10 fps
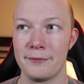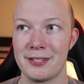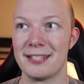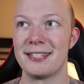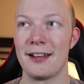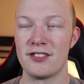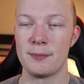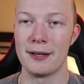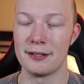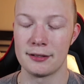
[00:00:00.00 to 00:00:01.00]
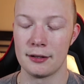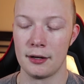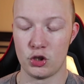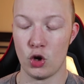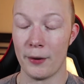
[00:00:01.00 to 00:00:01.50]
Since then, I've spent
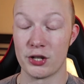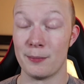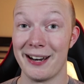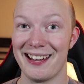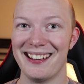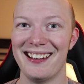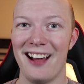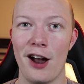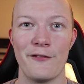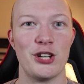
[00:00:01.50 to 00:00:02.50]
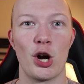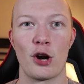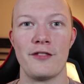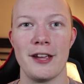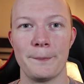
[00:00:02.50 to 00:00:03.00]
too much money on
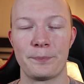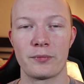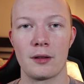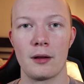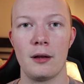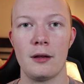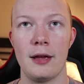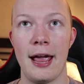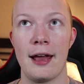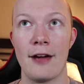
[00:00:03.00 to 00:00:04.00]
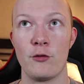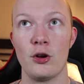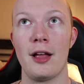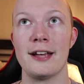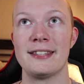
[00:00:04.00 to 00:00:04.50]
photography, and I've
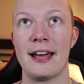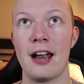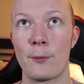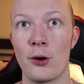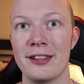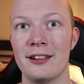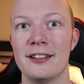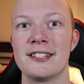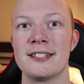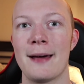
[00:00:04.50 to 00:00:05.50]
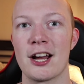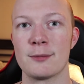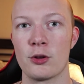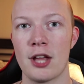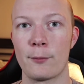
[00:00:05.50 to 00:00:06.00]
realized that upgrading the lenses matters
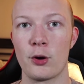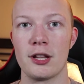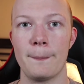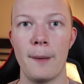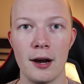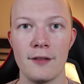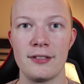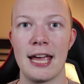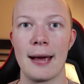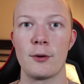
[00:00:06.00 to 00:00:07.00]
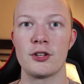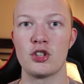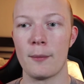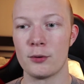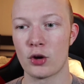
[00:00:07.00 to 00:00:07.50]
more than upgrading the body of the camera,
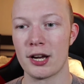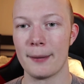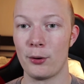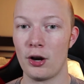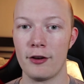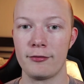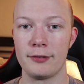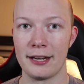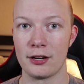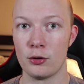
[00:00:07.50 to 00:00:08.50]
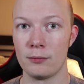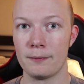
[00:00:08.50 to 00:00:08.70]
so I've been trying to put off getting a new